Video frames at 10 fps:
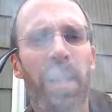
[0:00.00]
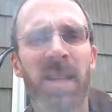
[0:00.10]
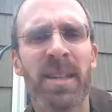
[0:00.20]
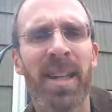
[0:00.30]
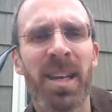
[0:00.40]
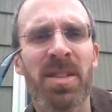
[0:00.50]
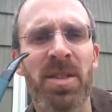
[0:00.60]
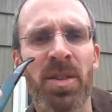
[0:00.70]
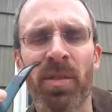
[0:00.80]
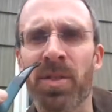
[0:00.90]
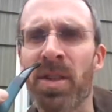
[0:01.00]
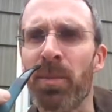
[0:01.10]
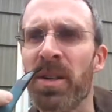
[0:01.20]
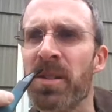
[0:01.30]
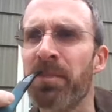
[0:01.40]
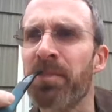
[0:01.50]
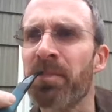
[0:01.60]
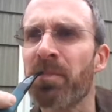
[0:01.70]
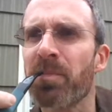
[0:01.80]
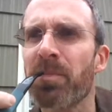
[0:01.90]
it didn't taste as good for some reason.
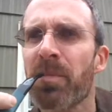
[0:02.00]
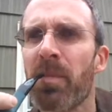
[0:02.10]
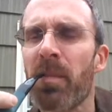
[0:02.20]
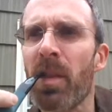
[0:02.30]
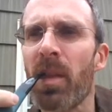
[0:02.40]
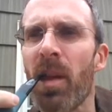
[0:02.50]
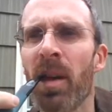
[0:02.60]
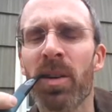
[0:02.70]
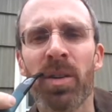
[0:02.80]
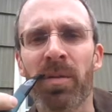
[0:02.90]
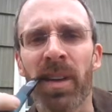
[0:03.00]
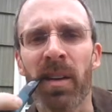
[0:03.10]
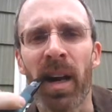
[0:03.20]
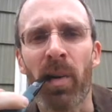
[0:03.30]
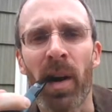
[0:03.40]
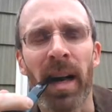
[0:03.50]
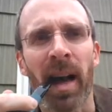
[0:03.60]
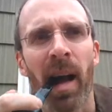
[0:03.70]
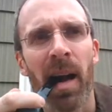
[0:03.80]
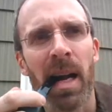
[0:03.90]
Couldn't figure it out
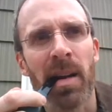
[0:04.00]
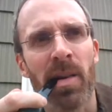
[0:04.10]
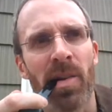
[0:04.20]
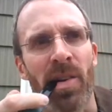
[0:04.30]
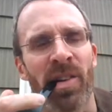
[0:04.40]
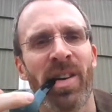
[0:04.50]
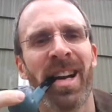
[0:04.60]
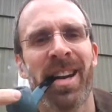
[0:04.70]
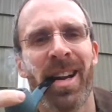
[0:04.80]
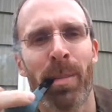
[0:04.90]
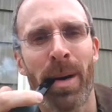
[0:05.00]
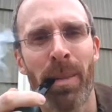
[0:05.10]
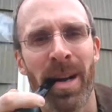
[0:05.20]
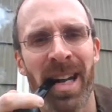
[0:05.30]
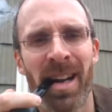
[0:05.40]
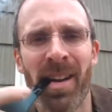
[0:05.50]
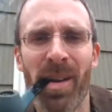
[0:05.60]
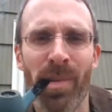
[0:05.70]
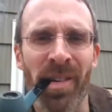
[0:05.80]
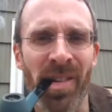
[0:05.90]
why. So I tried it in that pipe again, and
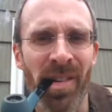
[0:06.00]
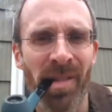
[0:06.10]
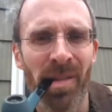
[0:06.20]
it was